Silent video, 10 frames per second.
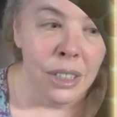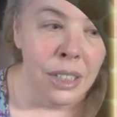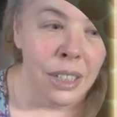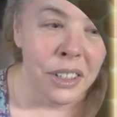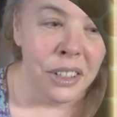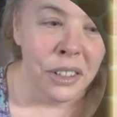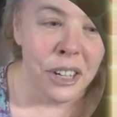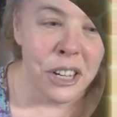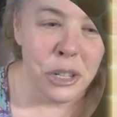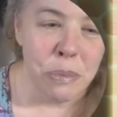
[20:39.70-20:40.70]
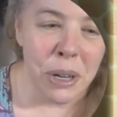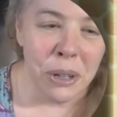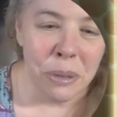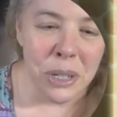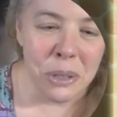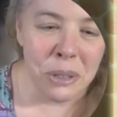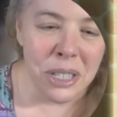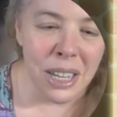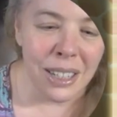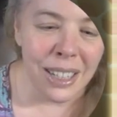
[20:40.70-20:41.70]
encourages better resource
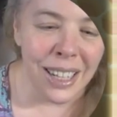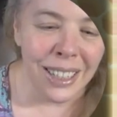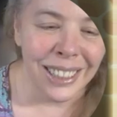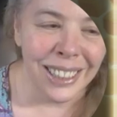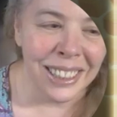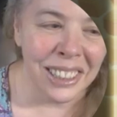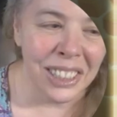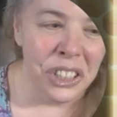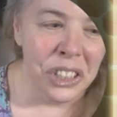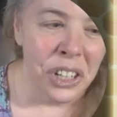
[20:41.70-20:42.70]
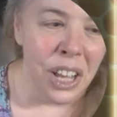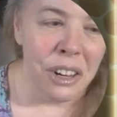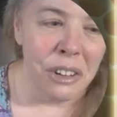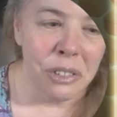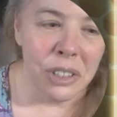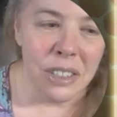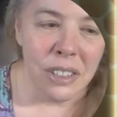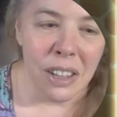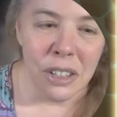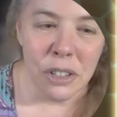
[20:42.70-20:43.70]
allocation, and avoids
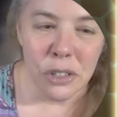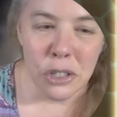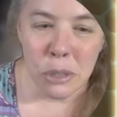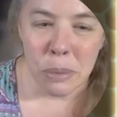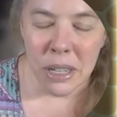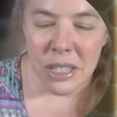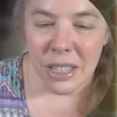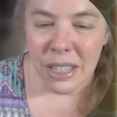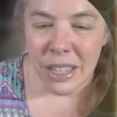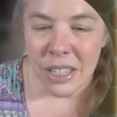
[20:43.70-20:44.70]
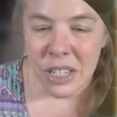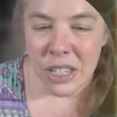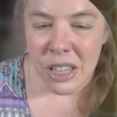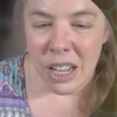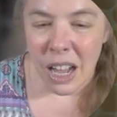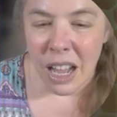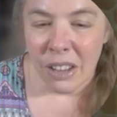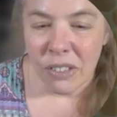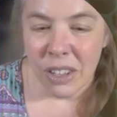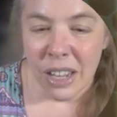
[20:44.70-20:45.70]
unused space at the edges of the
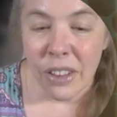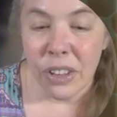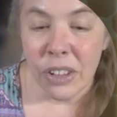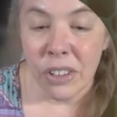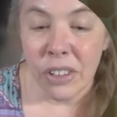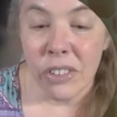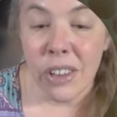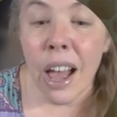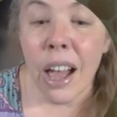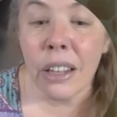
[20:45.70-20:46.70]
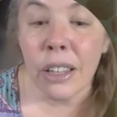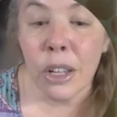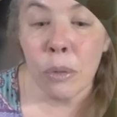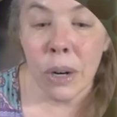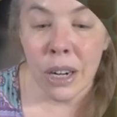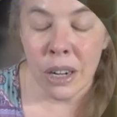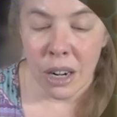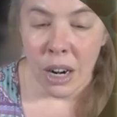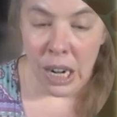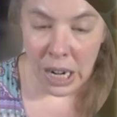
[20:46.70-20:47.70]
hives. And that is exactly where
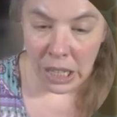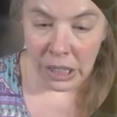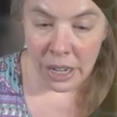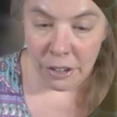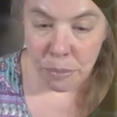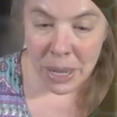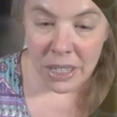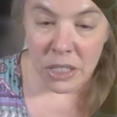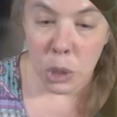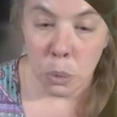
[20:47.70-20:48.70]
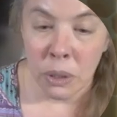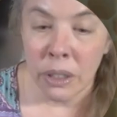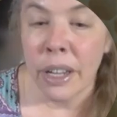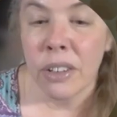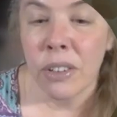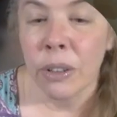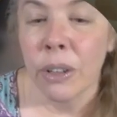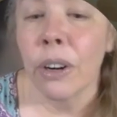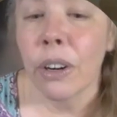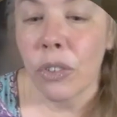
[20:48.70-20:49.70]
a lot of pests will like to
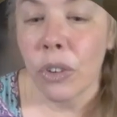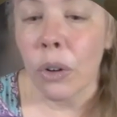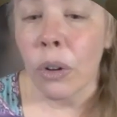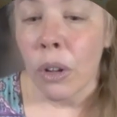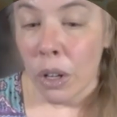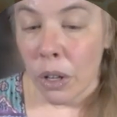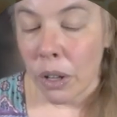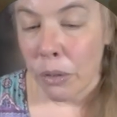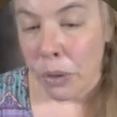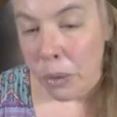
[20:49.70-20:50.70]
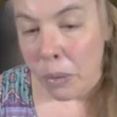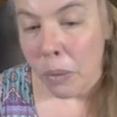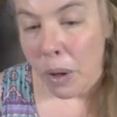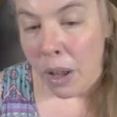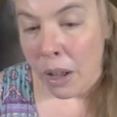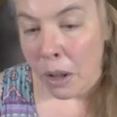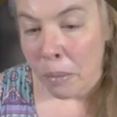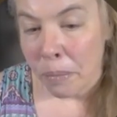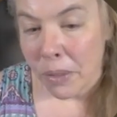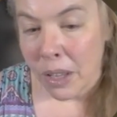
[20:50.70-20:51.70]
lurk. So if you
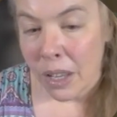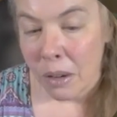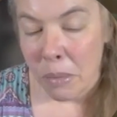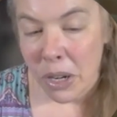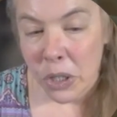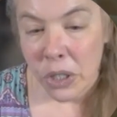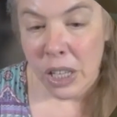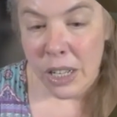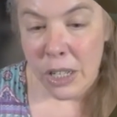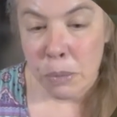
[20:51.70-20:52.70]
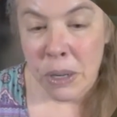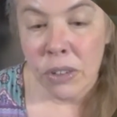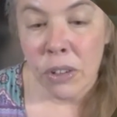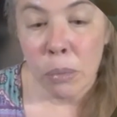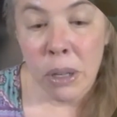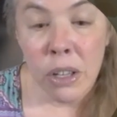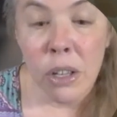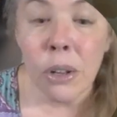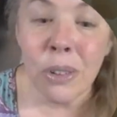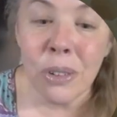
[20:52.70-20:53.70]
can make sure that that space is being
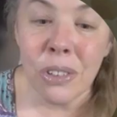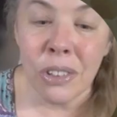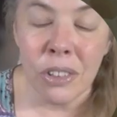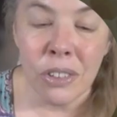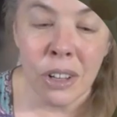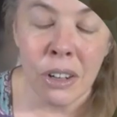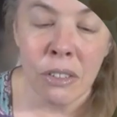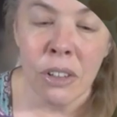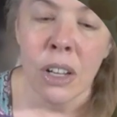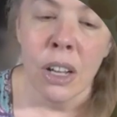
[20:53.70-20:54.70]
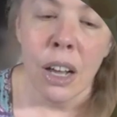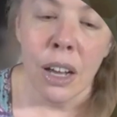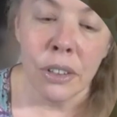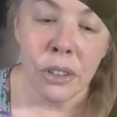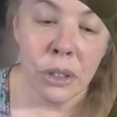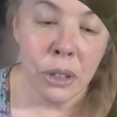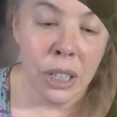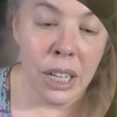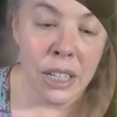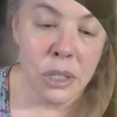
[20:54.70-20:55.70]
used instead of
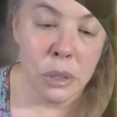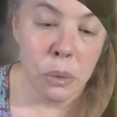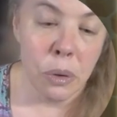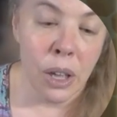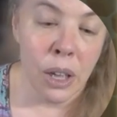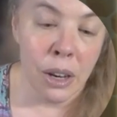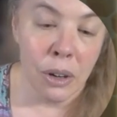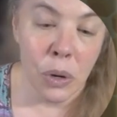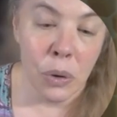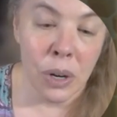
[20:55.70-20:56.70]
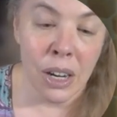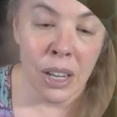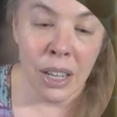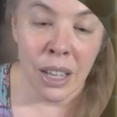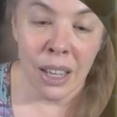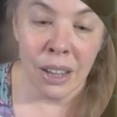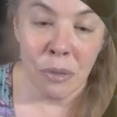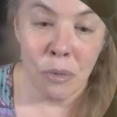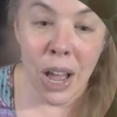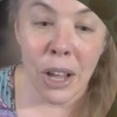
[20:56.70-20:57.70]
underutilized and creating a
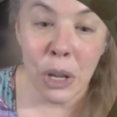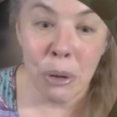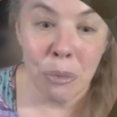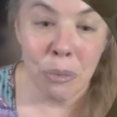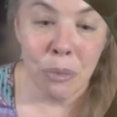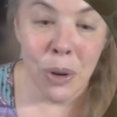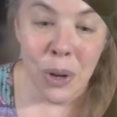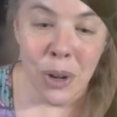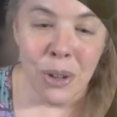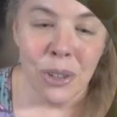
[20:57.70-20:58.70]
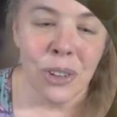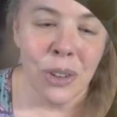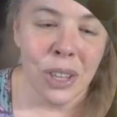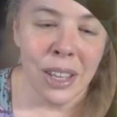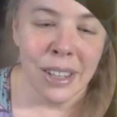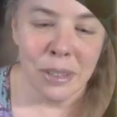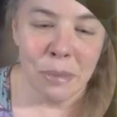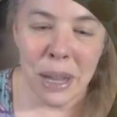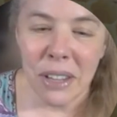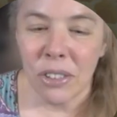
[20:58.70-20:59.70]
vacuum so that
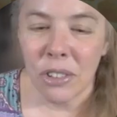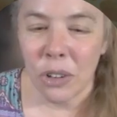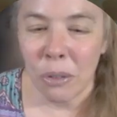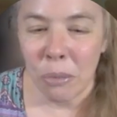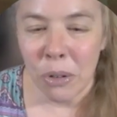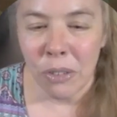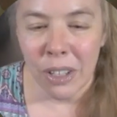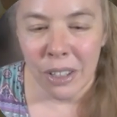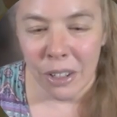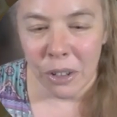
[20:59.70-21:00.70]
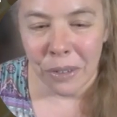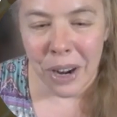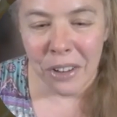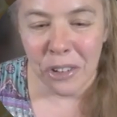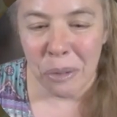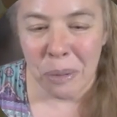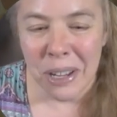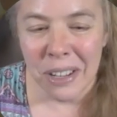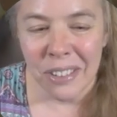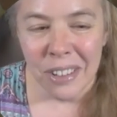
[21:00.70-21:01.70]
pests can move in and harass your
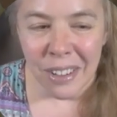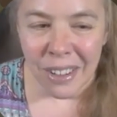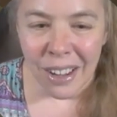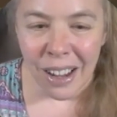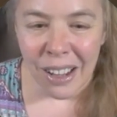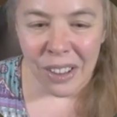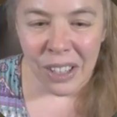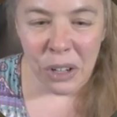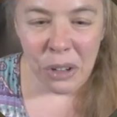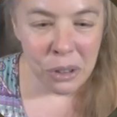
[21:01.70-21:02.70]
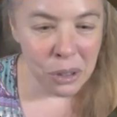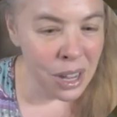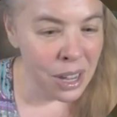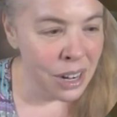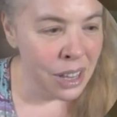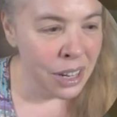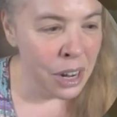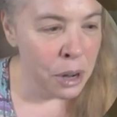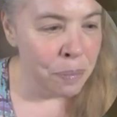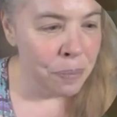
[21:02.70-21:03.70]
bees, then you're ahead of the
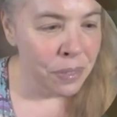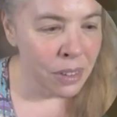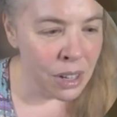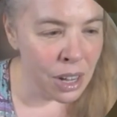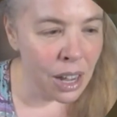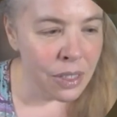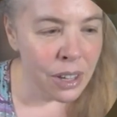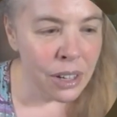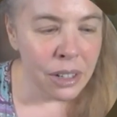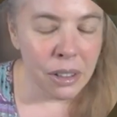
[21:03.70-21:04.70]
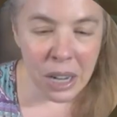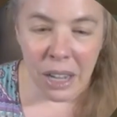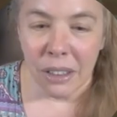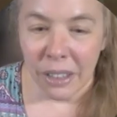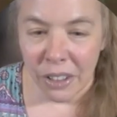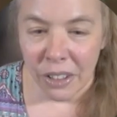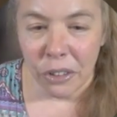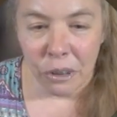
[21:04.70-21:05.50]
game. And then, yeah, less room for